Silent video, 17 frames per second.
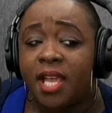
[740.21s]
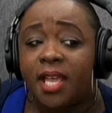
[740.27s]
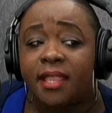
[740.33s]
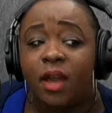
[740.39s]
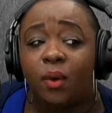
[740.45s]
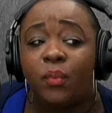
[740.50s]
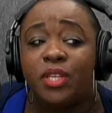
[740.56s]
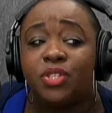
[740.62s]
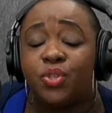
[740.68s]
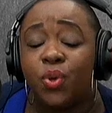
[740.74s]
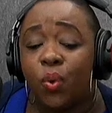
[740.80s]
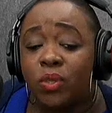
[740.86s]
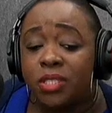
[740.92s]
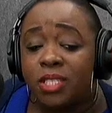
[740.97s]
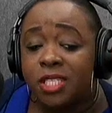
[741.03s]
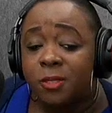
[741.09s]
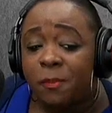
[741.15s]
that we
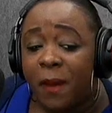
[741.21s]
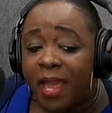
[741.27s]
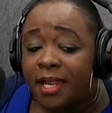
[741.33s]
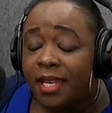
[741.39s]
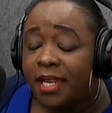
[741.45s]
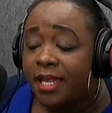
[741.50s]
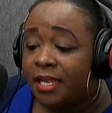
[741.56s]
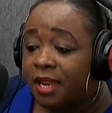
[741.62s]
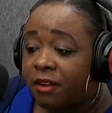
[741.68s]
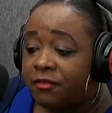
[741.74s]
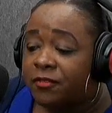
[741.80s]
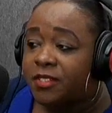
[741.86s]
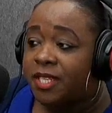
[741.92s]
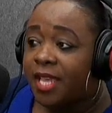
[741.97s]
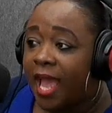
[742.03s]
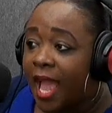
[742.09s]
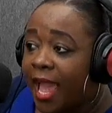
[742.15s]
don't spend enough
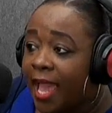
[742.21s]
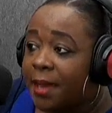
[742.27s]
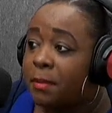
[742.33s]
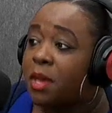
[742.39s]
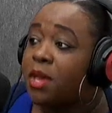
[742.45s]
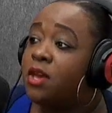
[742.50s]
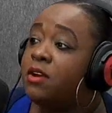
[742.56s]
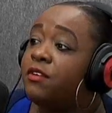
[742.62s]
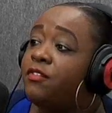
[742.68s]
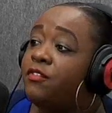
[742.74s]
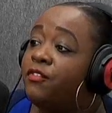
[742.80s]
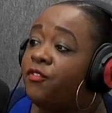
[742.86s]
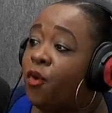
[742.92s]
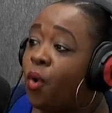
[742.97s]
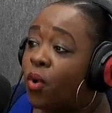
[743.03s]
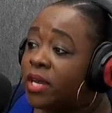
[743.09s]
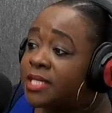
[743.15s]
time
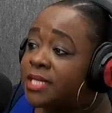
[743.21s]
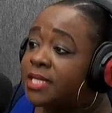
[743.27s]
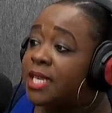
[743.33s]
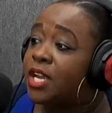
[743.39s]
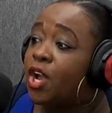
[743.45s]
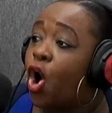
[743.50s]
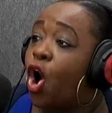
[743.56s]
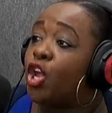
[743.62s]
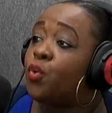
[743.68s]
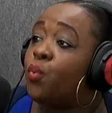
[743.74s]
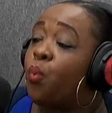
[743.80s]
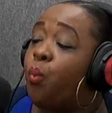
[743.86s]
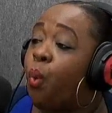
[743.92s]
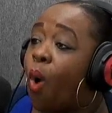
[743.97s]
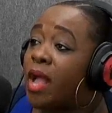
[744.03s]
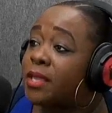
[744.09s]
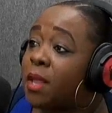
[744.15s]
focusing on
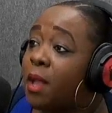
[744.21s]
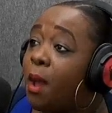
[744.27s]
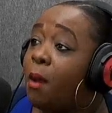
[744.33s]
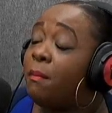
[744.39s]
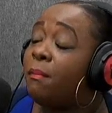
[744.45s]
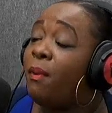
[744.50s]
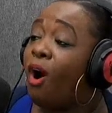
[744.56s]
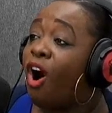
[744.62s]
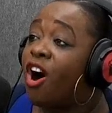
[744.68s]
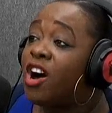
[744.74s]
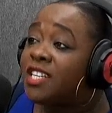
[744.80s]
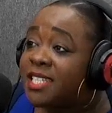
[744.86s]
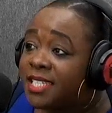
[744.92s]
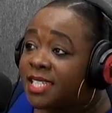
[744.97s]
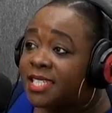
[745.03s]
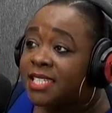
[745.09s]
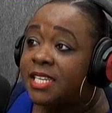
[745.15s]
what
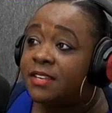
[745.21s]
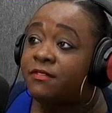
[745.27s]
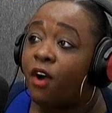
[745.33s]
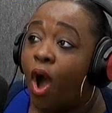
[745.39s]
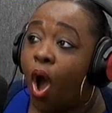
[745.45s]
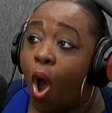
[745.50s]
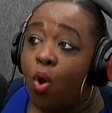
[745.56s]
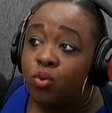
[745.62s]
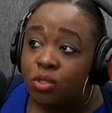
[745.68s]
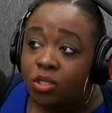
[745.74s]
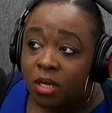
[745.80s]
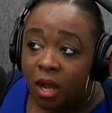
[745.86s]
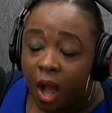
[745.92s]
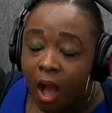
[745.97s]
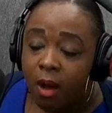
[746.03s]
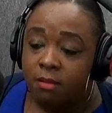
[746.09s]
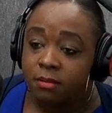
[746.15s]
positive
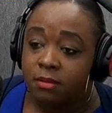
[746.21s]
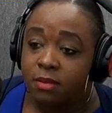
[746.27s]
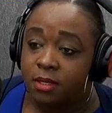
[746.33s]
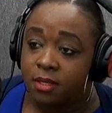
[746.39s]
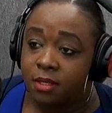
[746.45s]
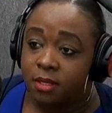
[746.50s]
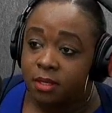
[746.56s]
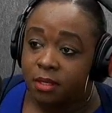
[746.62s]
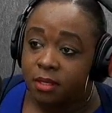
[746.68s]
outcomes